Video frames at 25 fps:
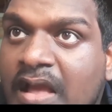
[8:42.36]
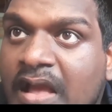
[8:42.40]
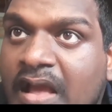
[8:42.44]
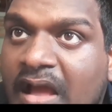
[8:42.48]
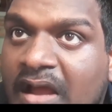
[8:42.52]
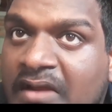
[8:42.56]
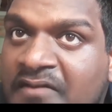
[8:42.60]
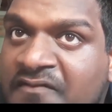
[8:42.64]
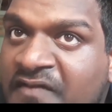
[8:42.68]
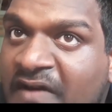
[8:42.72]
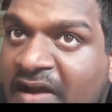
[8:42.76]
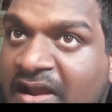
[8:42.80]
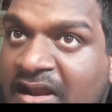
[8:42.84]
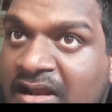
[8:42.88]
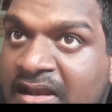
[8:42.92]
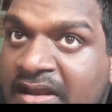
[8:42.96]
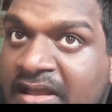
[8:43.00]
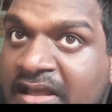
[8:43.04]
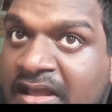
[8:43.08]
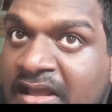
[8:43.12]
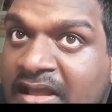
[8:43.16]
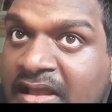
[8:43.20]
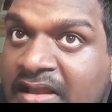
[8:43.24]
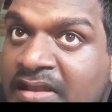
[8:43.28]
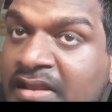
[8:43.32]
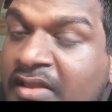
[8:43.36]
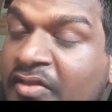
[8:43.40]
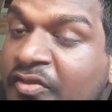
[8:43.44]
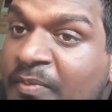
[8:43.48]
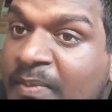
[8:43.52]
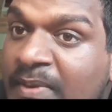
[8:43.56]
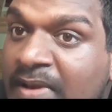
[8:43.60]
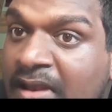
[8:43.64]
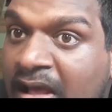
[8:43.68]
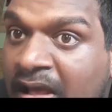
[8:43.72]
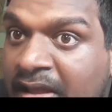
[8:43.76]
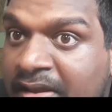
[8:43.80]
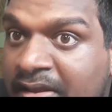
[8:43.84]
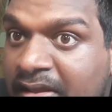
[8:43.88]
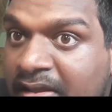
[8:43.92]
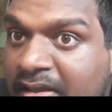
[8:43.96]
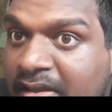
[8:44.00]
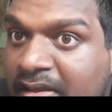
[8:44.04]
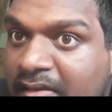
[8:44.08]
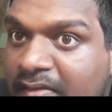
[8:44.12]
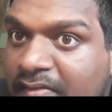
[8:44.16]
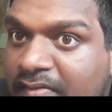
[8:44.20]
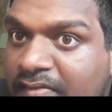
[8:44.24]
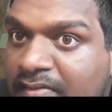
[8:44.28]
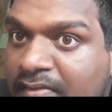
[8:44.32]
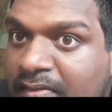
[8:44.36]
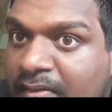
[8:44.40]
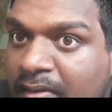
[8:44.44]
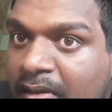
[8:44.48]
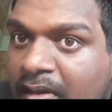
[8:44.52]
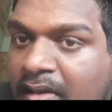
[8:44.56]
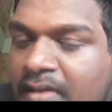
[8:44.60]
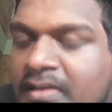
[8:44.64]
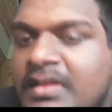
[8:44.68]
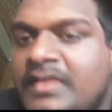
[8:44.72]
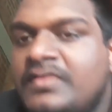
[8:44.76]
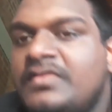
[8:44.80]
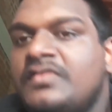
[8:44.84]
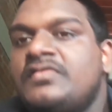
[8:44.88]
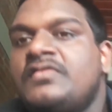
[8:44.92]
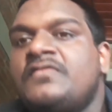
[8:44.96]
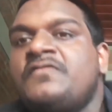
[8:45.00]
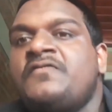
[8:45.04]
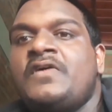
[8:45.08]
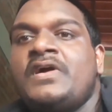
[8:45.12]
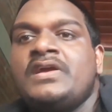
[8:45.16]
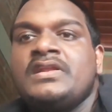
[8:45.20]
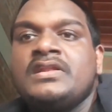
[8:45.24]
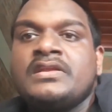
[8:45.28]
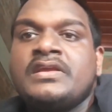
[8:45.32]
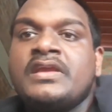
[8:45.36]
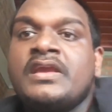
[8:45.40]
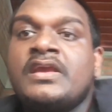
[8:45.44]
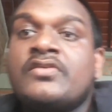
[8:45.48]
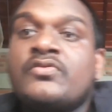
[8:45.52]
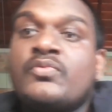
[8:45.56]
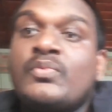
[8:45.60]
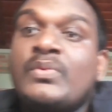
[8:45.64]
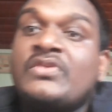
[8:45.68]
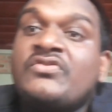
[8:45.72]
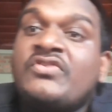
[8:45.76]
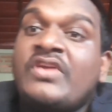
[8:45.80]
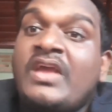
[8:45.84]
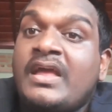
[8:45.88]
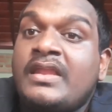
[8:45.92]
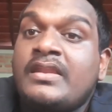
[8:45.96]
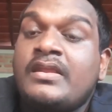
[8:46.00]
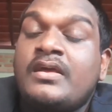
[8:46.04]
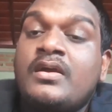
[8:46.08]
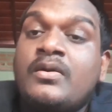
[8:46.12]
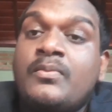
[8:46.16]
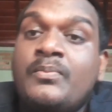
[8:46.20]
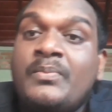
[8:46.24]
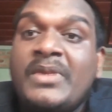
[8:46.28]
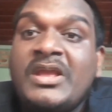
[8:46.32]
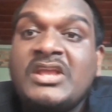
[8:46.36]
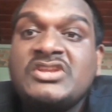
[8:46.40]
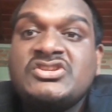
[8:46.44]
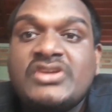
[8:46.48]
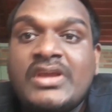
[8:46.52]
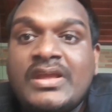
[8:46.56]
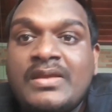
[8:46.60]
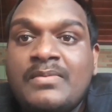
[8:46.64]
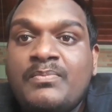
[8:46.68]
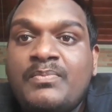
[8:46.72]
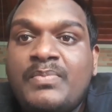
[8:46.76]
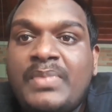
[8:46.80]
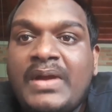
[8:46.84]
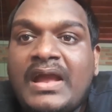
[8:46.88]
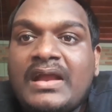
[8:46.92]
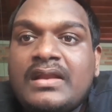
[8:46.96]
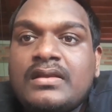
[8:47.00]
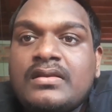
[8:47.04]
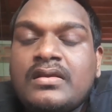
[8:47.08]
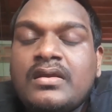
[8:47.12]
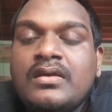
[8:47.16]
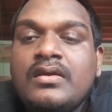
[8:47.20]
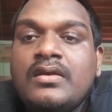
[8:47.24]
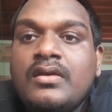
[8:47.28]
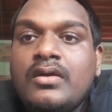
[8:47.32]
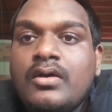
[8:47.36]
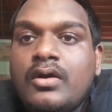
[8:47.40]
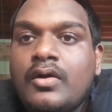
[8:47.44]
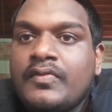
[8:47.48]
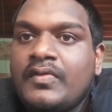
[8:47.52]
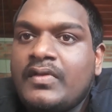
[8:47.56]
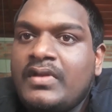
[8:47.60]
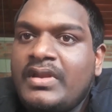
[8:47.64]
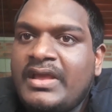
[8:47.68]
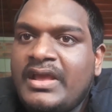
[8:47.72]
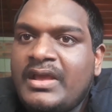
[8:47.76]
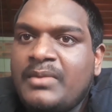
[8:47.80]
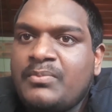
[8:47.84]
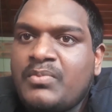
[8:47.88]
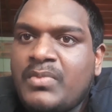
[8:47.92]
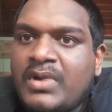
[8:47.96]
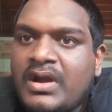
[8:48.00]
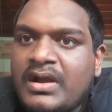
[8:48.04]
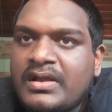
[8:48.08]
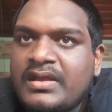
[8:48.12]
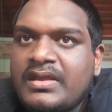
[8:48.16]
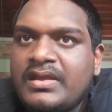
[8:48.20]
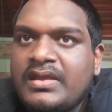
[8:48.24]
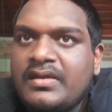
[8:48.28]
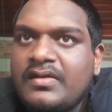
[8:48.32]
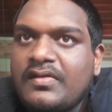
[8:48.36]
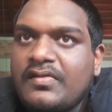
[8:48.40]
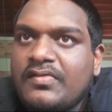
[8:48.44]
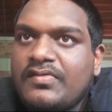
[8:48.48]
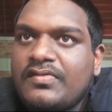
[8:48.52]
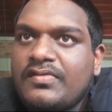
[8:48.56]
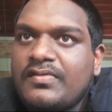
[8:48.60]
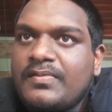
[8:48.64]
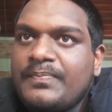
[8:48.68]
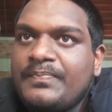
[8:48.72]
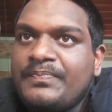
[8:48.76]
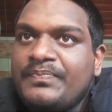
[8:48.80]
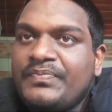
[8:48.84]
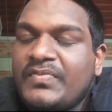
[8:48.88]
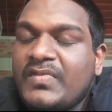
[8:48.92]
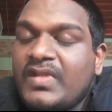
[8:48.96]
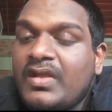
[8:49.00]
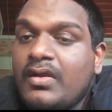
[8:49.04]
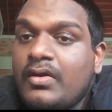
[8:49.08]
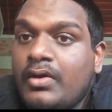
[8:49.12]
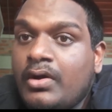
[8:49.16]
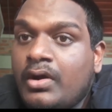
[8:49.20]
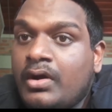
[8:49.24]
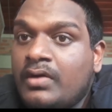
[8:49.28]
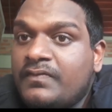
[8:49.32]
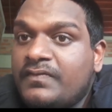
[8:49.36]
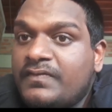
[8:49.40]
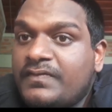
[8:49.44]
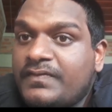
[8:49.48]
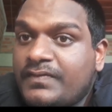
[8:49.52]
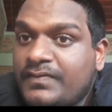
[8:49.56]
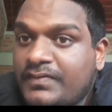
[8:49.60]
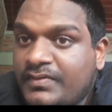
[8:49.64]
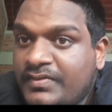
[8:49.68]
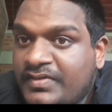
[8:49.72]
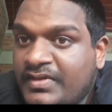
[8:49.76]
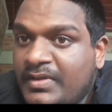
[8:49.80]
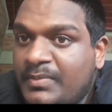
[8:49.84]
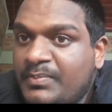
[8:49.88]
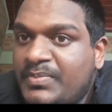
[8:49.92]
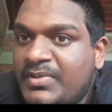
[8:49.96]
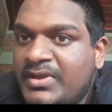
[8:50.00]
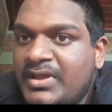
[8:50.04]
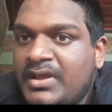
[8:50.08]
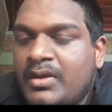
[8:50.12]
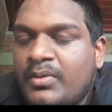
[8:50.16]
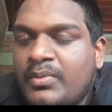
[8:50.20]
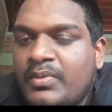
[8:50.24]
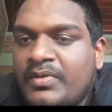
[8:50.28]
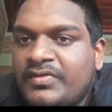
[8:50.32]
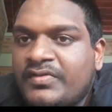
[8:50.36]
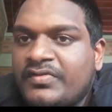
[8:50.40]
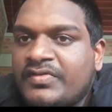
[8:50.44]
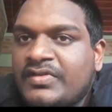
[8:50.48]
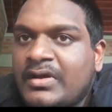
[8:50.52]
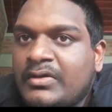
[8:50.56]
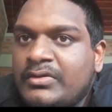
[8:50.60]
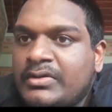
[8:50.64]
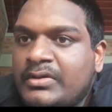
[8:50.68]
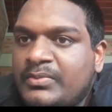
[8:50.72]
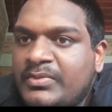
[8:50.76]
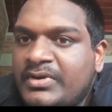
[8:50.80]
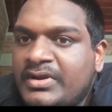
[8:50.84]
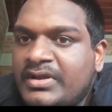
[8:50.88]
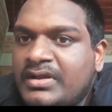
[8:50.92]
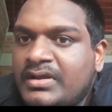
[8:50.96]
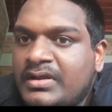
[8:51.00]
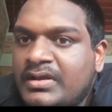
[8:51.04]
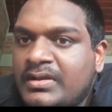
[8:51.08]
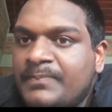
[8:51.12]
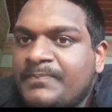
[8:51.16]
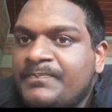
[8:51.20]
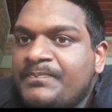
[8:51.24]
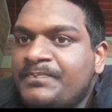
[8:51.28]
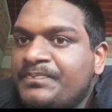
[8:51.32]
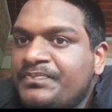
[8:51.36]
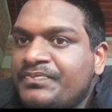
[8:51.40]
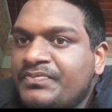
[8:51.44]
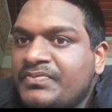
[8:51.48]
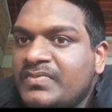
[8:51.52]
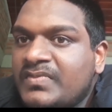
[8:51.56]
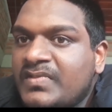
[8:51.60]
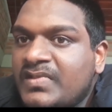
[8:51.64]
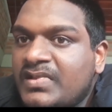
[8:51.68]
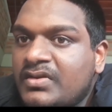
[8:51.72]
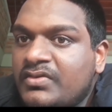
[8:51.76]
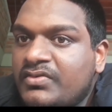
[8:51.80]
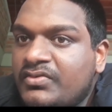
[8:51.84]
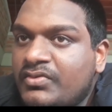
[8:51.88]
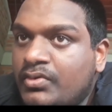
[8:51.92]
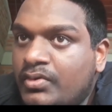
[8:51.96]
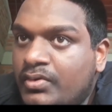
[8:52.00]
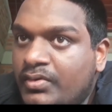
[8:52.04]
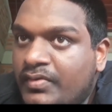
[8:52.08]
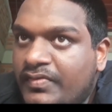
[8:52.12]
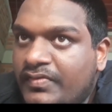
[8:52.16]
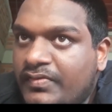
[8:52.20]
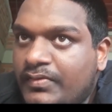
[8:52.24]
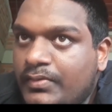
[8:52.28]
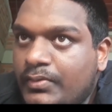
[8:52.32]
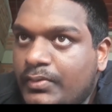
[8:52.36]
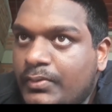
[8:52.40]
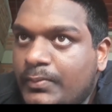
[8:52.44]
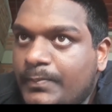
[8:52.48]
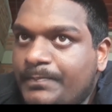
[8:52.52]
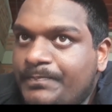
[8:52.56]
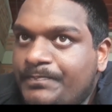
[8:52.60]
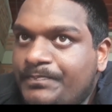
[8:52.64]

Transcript: And finally, the Vivendra case. This is the final case which had a major impact on the landmark case of St. Pierre versus South American Goods Store.